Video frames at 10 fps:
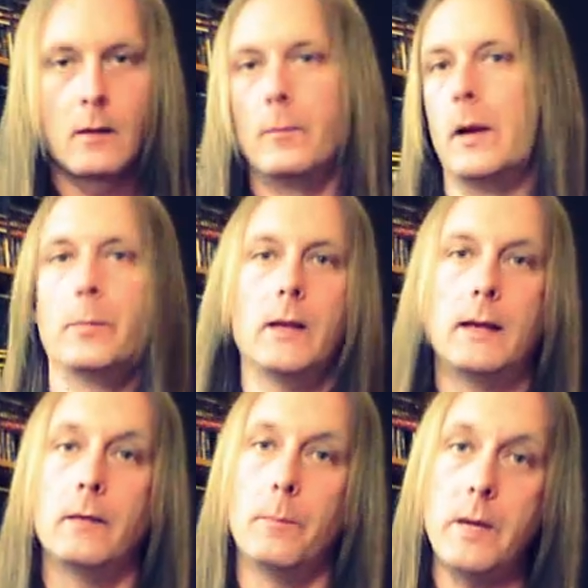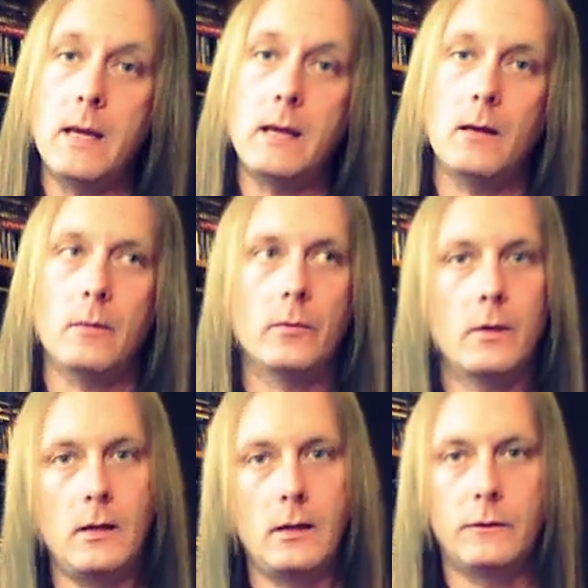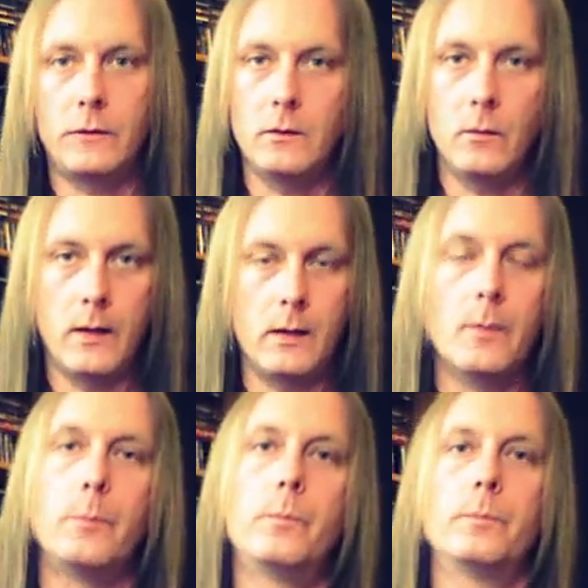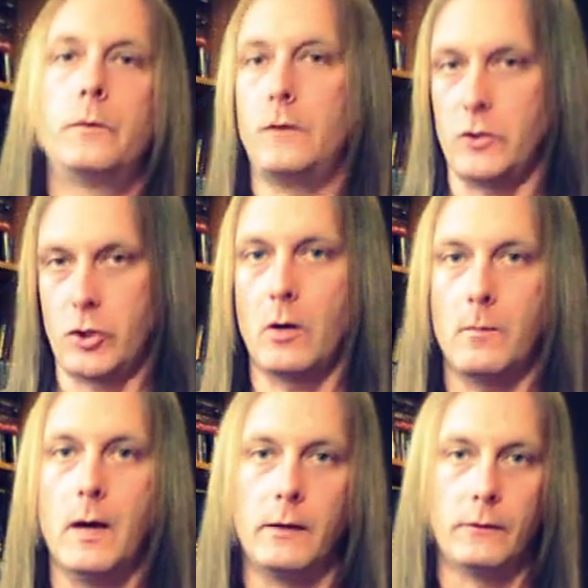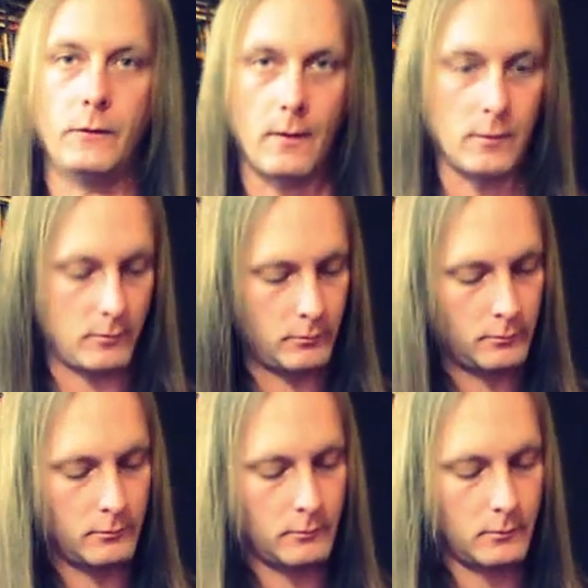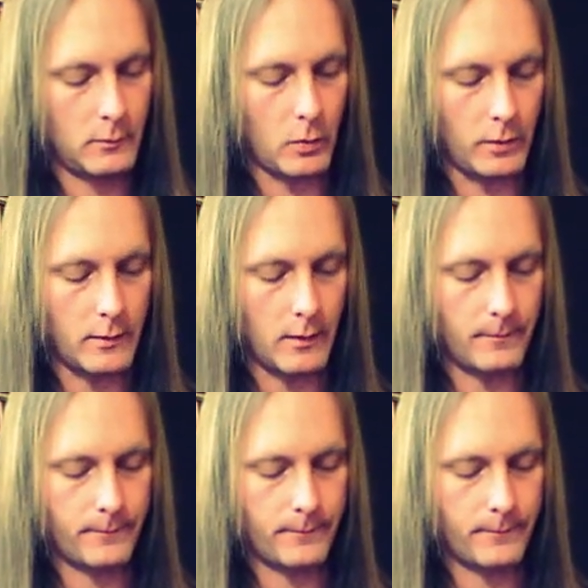By playing the B, I'm really insinuating a C sharp minor 7 chord there.